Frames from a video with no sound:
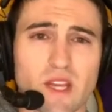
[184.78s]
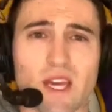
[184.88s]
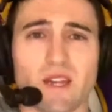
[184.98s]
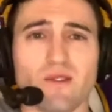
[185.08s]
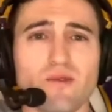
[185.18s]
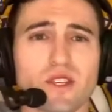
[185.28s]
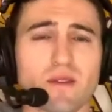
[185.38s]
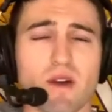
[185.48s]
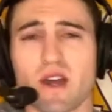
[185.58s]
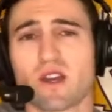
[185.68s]
and
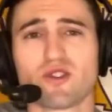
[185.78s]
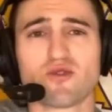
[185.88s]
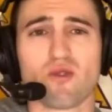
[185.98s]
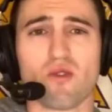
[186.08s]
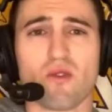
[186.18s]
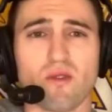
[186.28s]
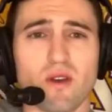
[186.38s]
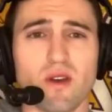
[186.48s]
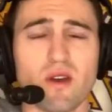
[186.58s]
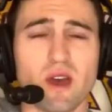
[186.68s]
losing my control
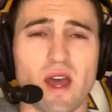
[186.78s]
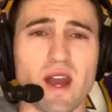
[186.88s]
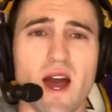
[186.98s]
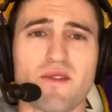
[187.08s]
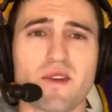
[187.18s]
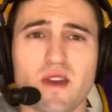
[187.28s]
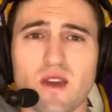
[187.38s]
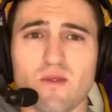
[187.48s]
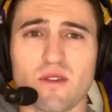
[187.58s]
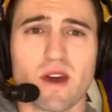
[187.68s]
and not
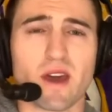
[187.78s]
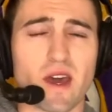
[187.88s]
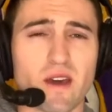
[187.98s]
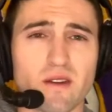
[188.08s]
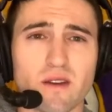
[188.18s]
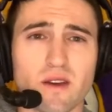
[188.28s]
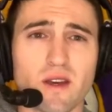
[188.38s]
thinking with my head,